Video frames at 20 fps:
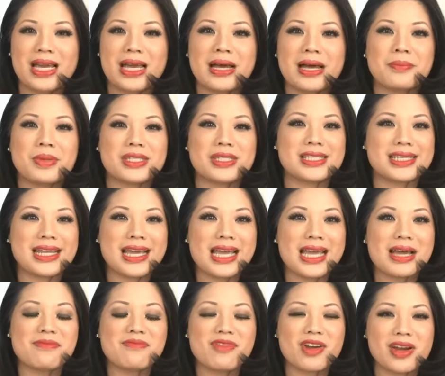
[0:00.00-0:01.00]
But today
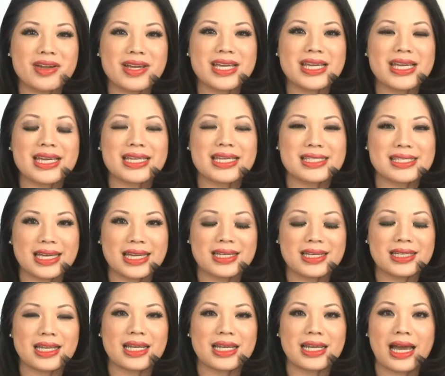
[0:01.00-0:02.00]
I'm very excited
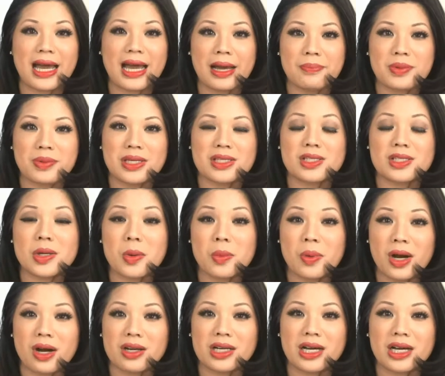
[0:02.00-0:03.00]
and happy to
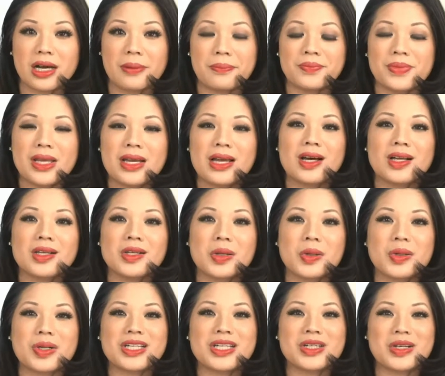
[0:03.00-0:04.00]
welcome
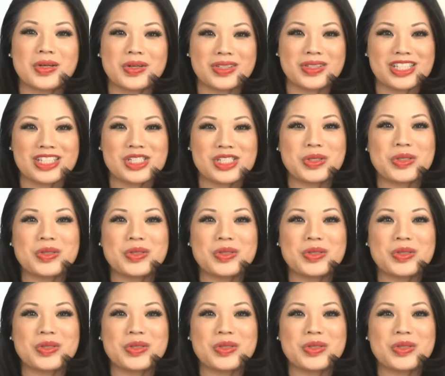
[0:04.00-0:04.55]
Lorie Konish, who,